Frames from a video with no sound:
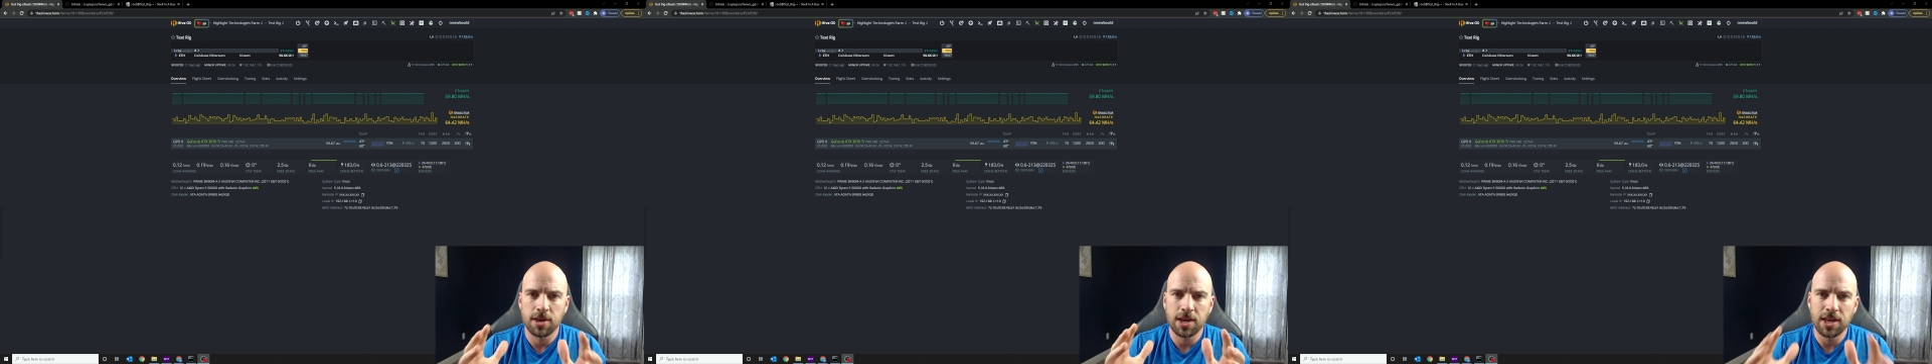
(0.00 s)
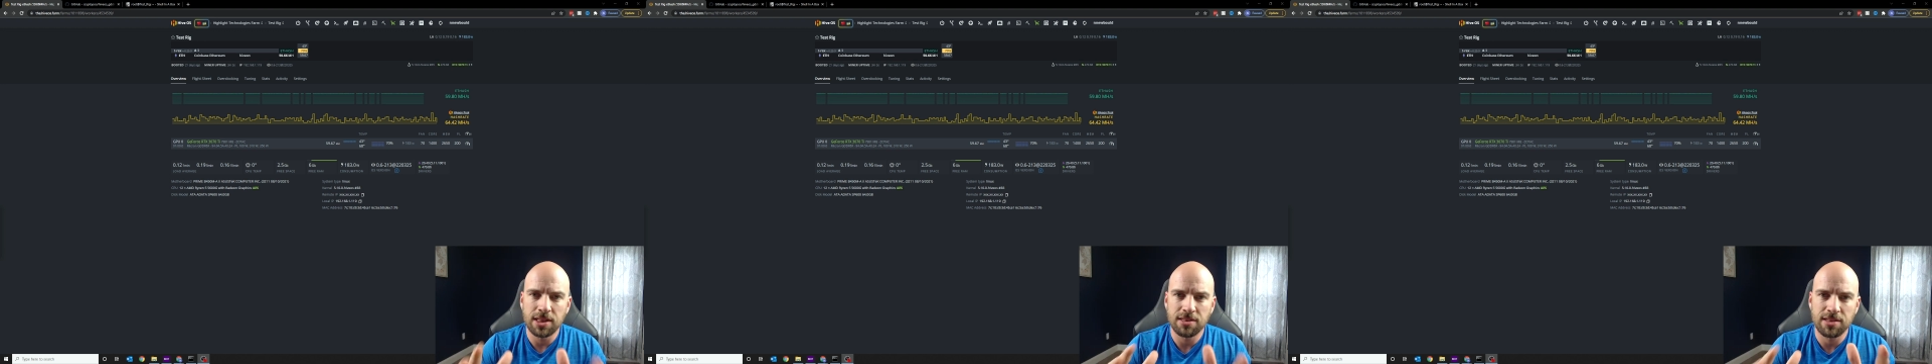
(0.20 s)

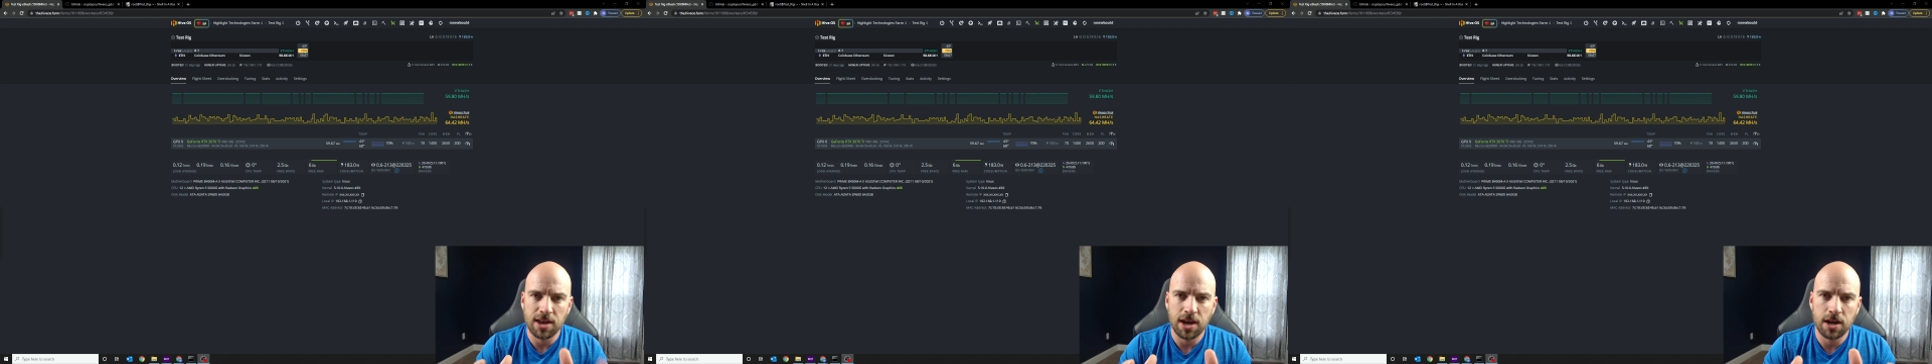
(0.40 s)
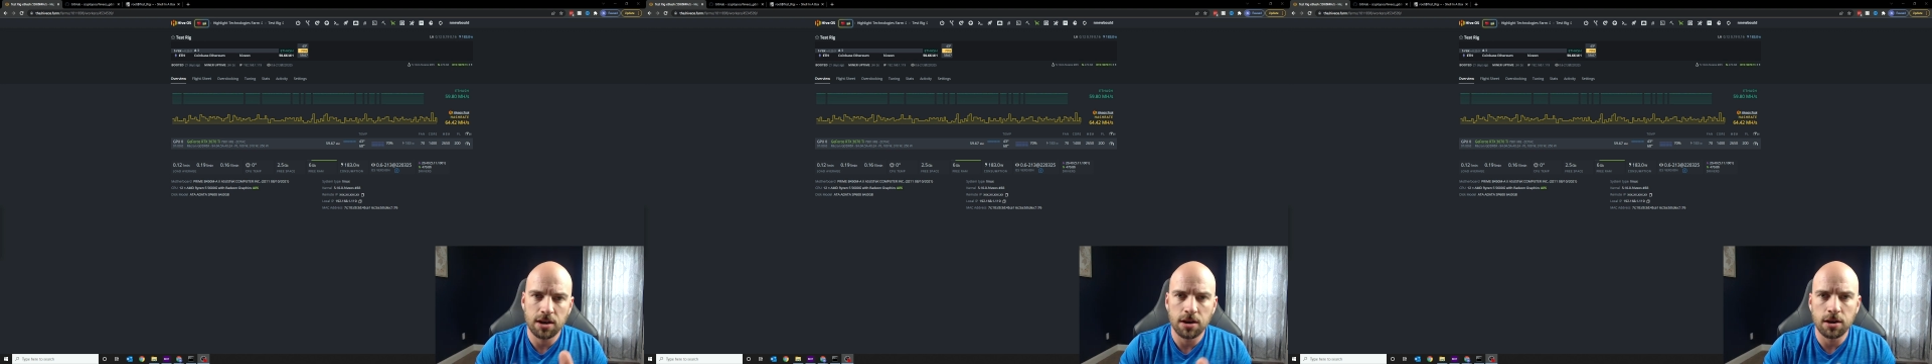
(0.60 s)

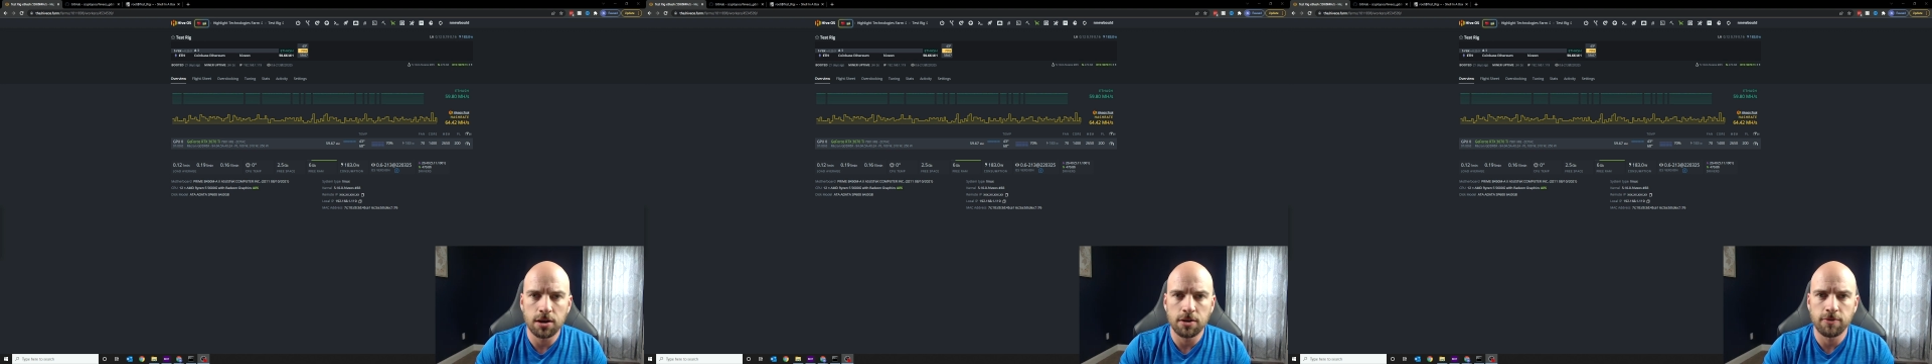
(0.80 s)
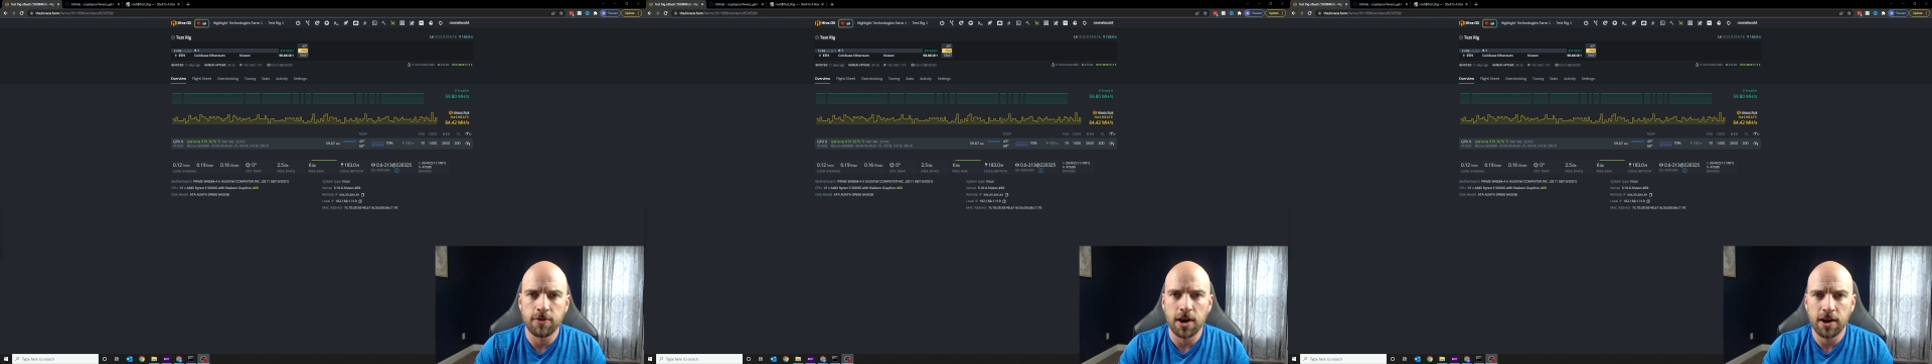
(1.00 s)
inside
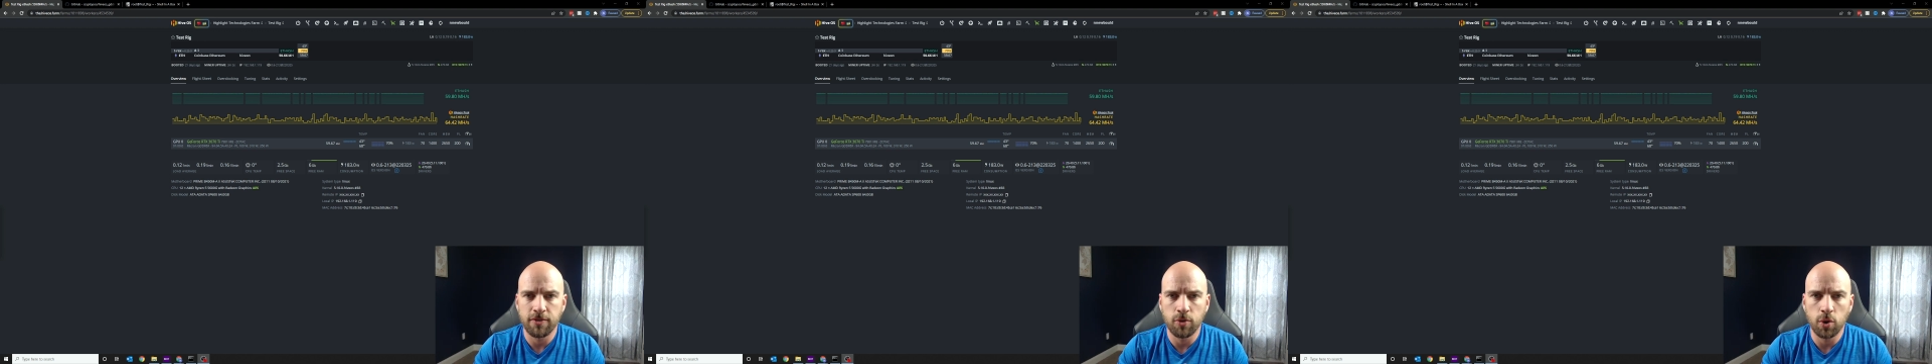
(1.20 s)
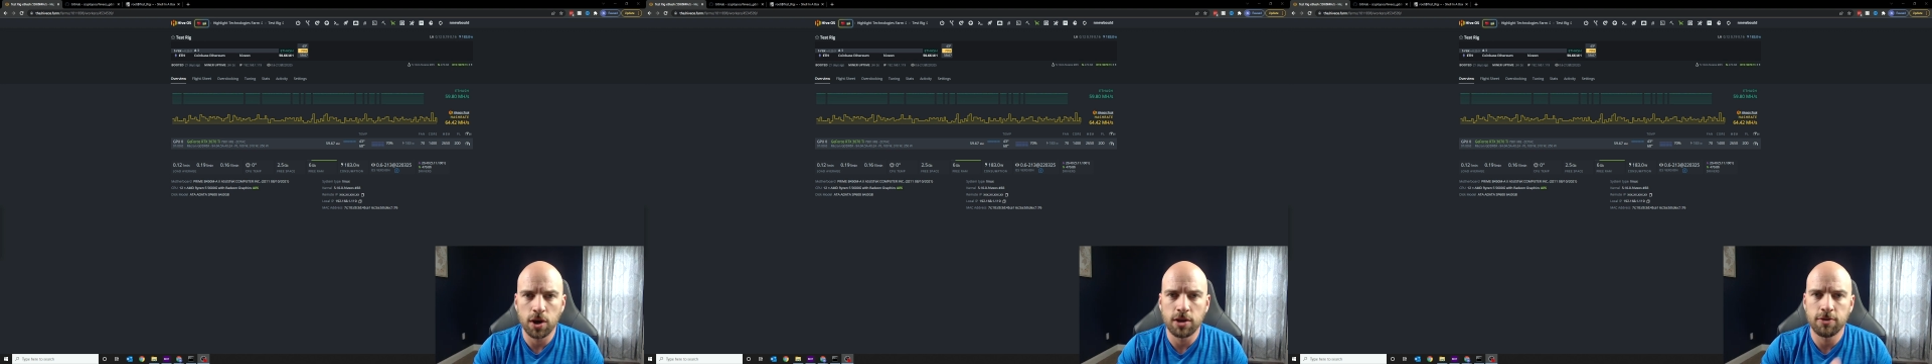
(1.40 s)
of
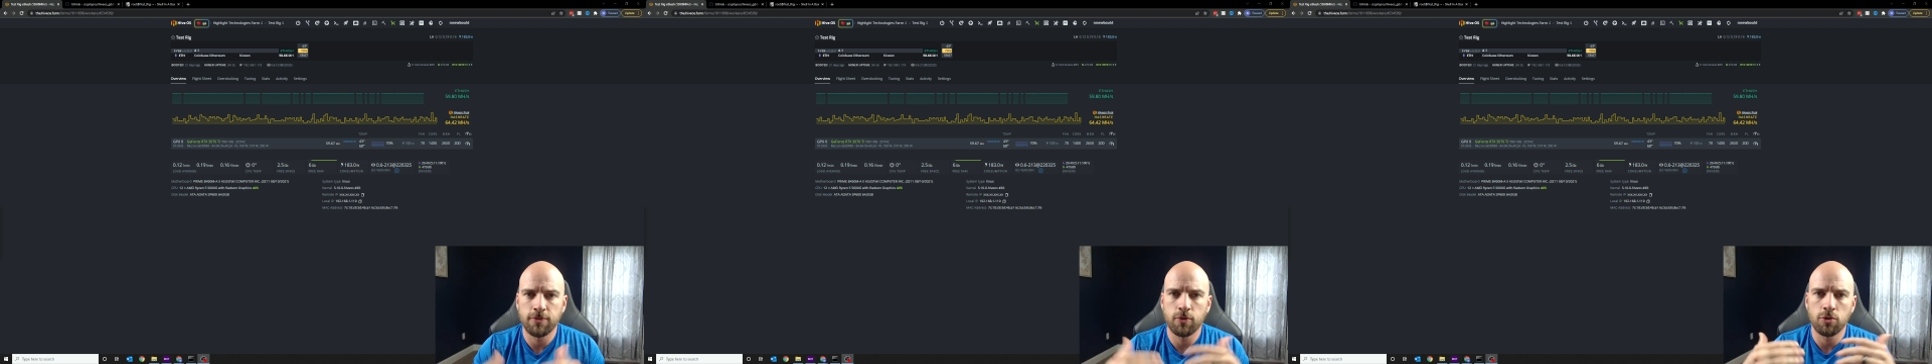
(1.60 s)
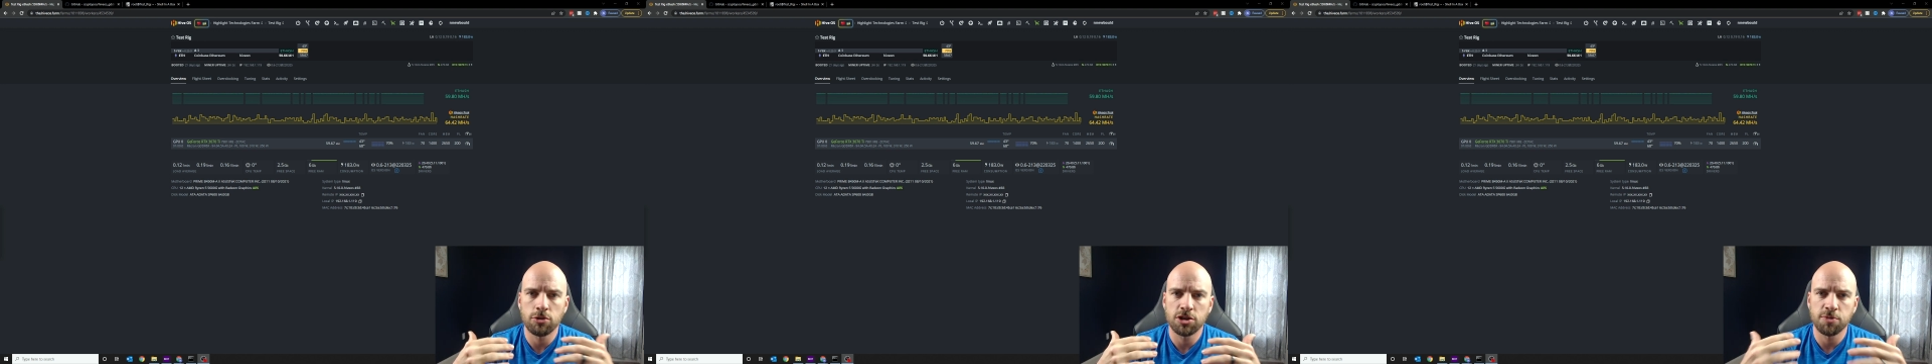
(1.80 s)
HiveOS
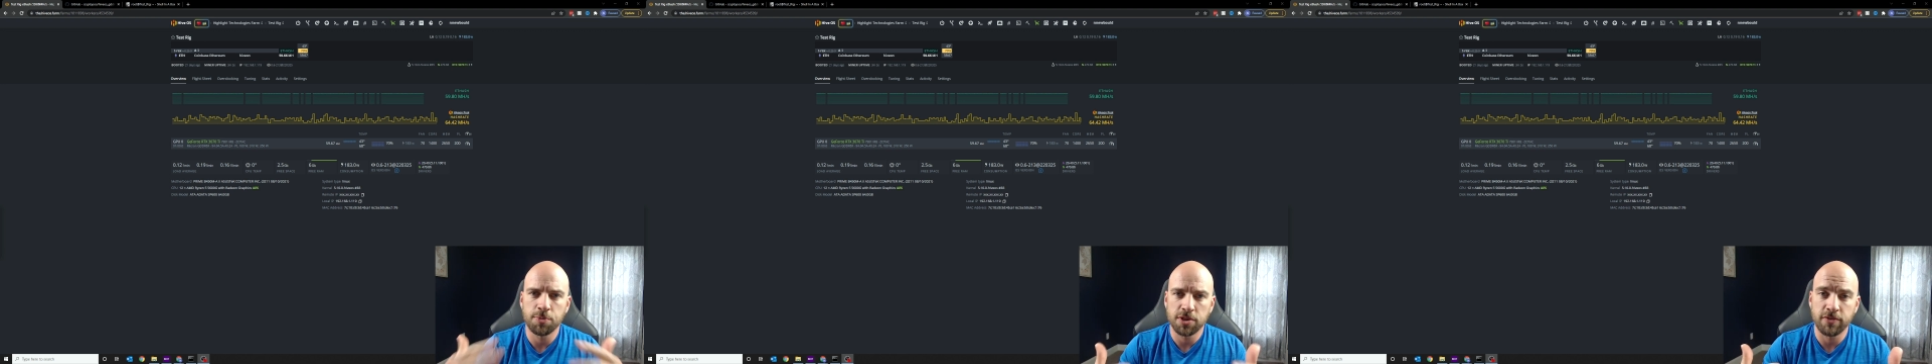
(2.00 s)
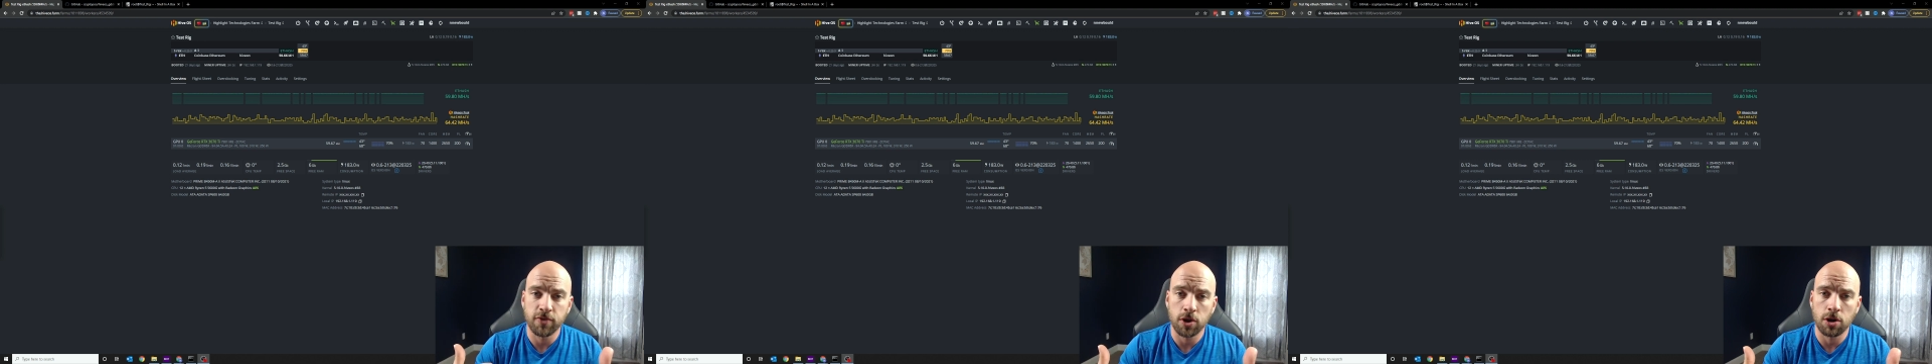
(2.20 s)
for
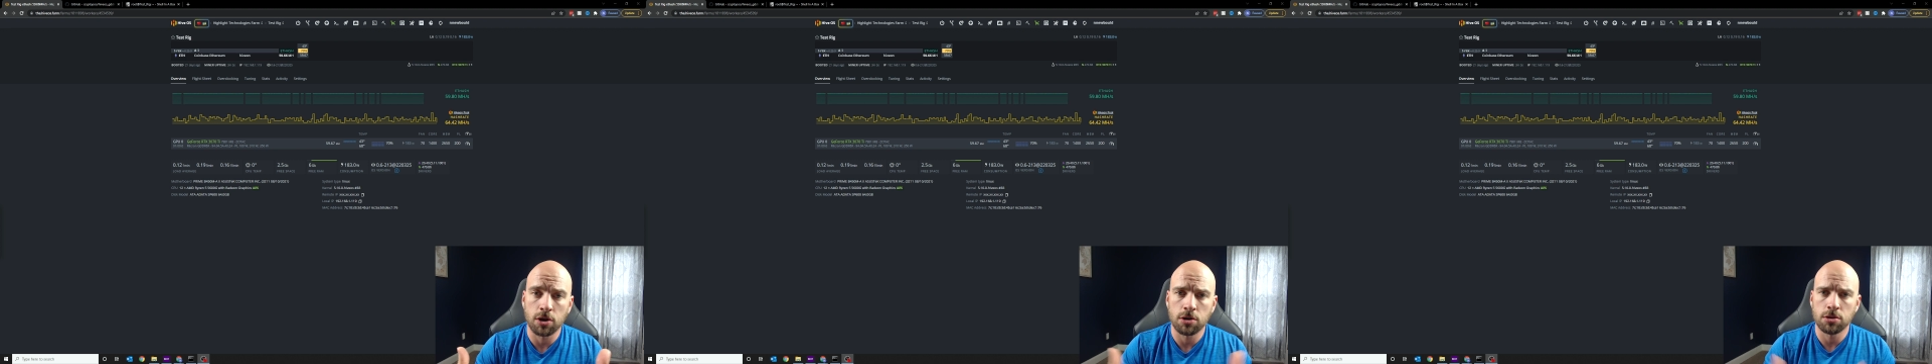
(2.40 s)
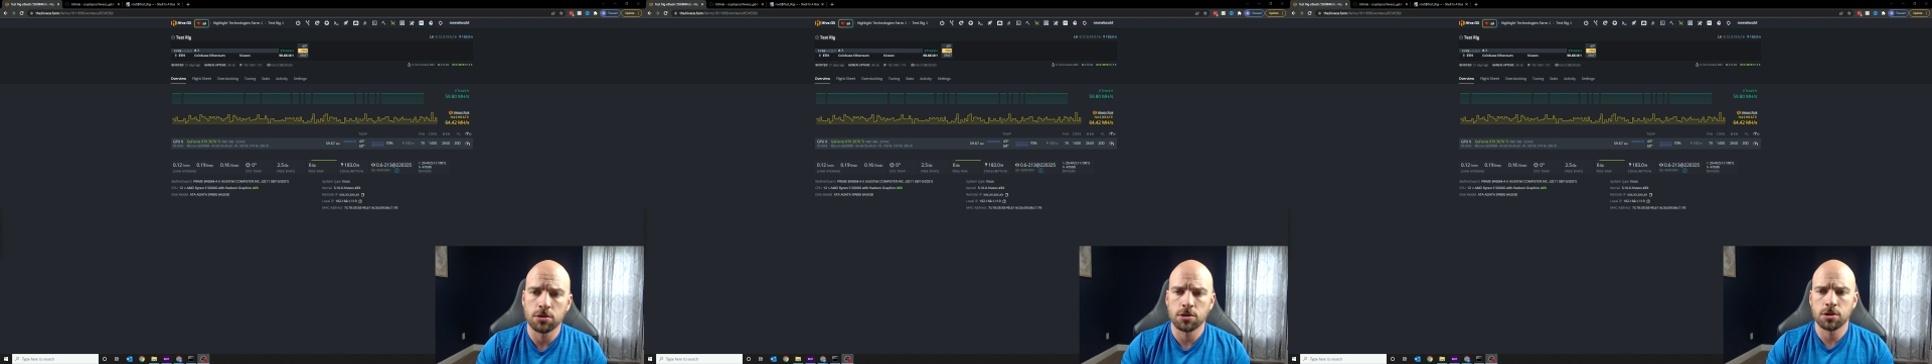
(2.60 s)
specific
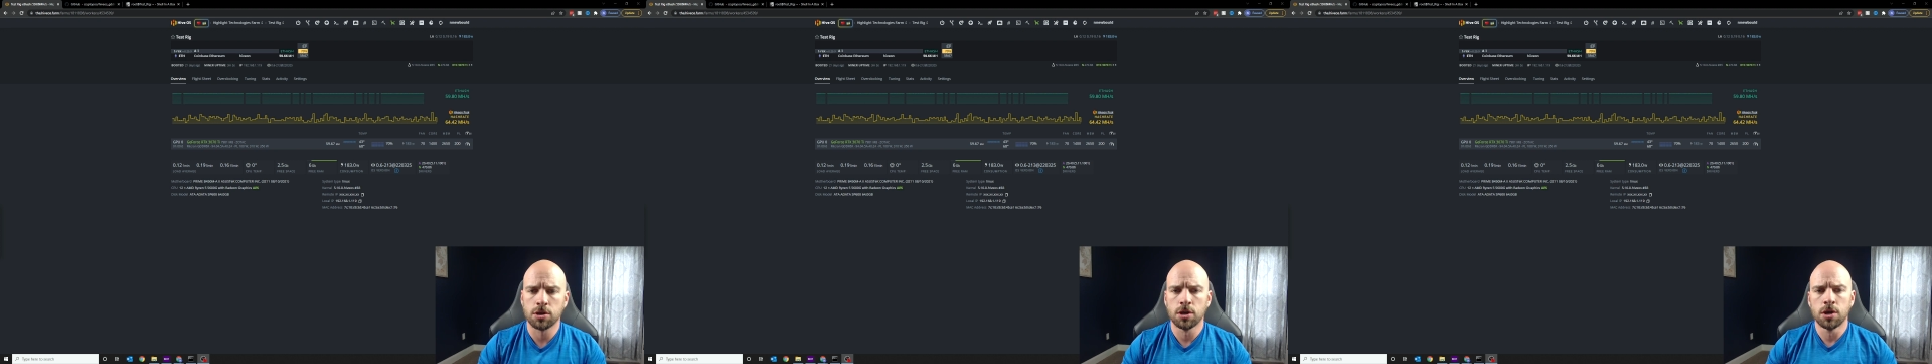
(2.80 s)
cards.